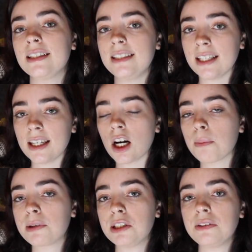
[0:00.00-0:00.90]
digging
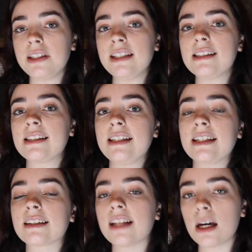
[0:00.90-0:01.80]
opportunities, they
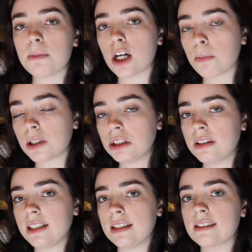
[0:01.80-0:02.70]
need climbing
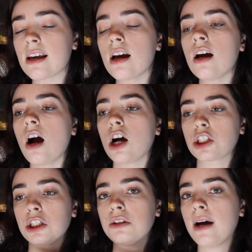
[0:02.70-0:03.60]
opportunities. I'll
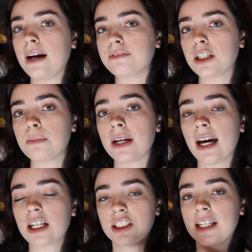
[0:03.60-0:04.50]
show you after, but I
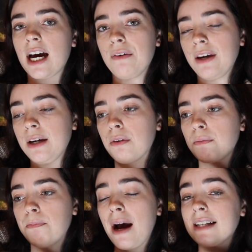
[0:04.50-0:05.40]
actually have a
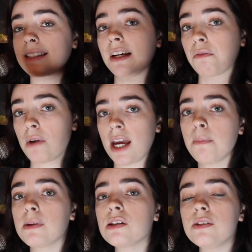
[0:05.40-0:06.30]
basking
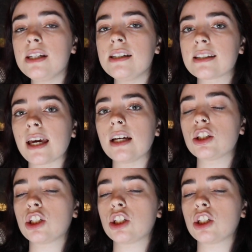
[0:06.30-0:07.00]
ramp in Houdini's cage